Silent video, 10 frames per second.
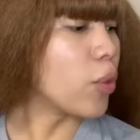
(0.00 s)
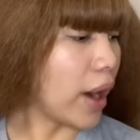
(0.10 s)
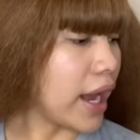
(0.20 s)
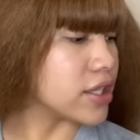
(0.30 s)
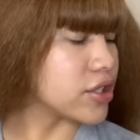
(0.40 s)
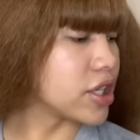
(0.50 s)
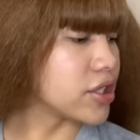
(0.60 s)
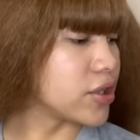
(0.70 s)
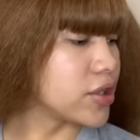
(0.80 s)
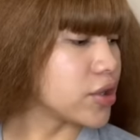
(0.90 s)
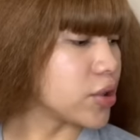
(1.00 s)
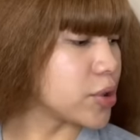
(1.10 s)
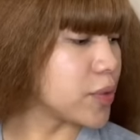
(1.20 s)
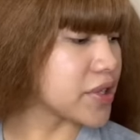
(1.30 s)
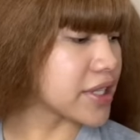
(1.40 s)
Right, so just use the
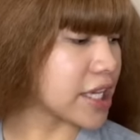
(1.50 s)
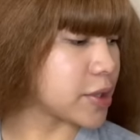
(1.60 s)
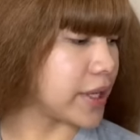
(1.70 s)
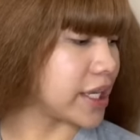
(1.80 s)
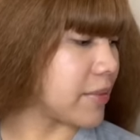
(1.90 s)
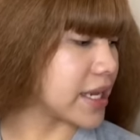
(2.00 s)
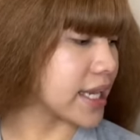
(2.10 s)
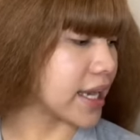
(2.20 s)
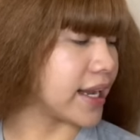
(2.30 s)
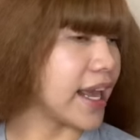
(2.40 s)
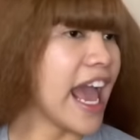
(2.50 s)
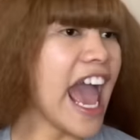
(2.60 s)
tools we used last week. Give me a second.